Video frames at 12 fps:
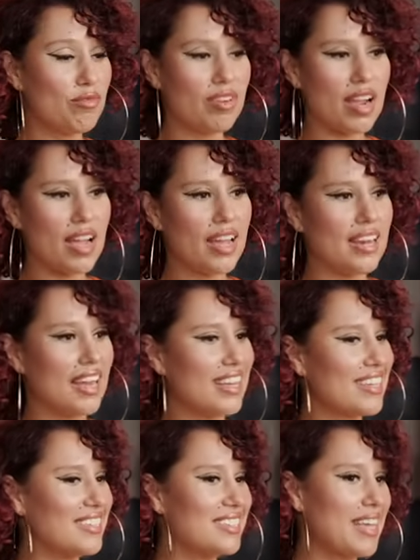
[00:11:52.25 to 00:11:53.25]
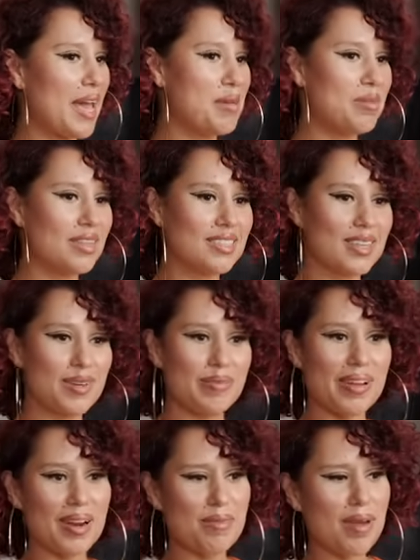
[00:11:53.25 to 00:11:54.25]
Raye, like
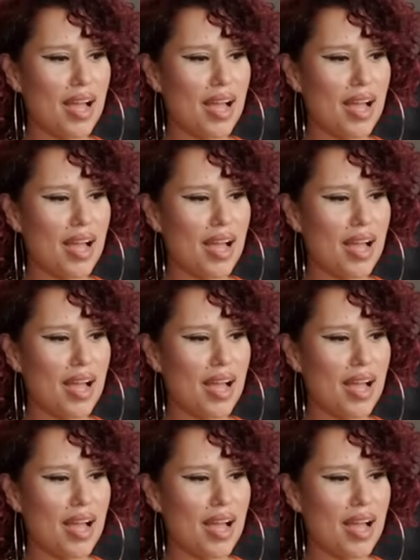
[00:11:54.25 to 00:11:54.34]
escapism, and I'm